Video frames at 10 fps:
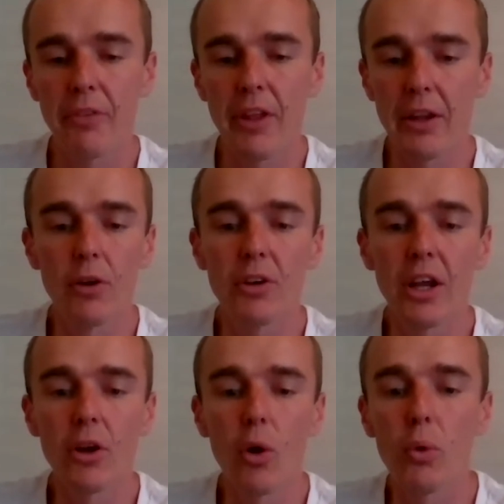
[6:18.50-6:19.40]

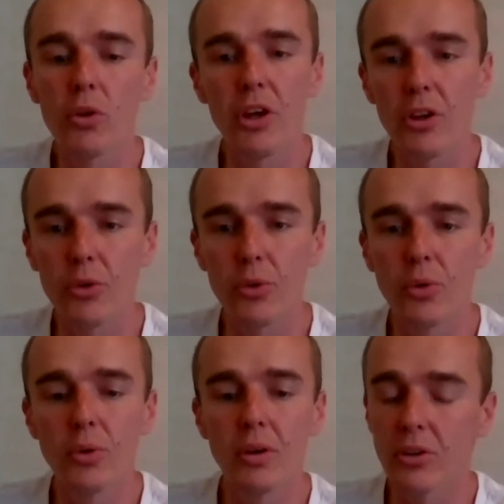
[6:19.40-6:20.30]
they know what they
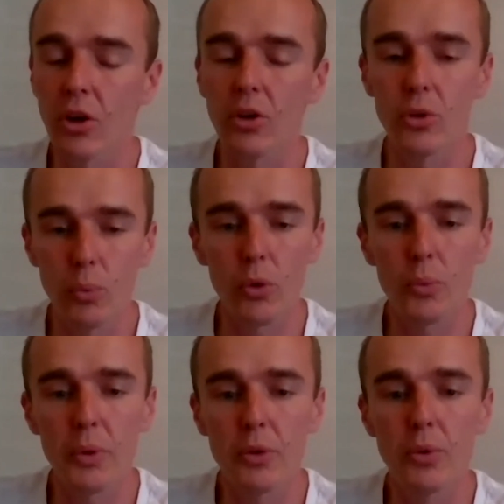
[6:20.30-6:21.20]
do, what
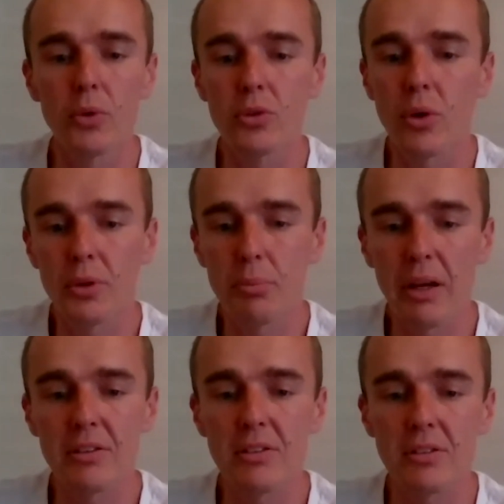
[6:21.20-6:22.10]
we do, so it
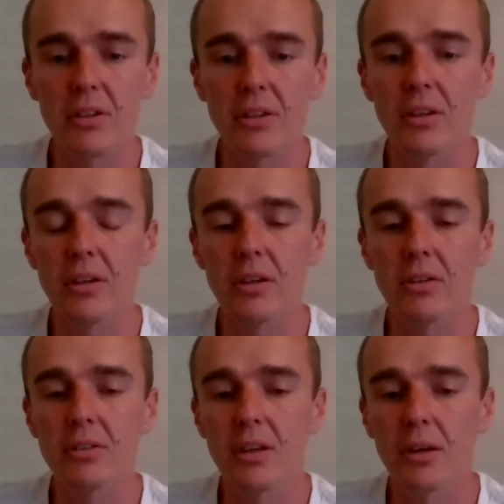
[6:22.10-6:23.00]
makes
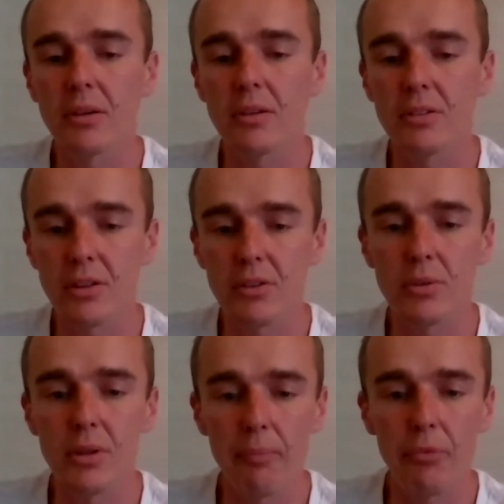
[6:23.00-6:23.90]
sense
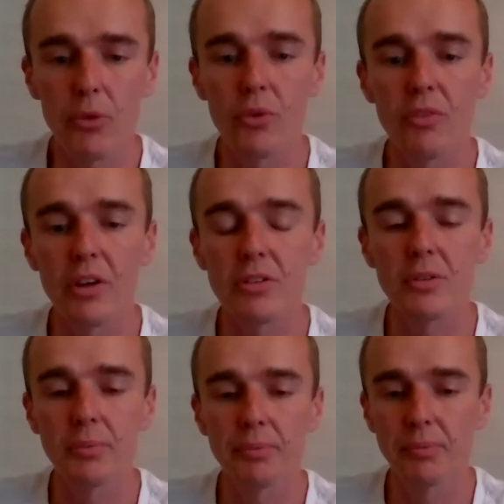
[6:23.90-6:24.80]
to them to invest.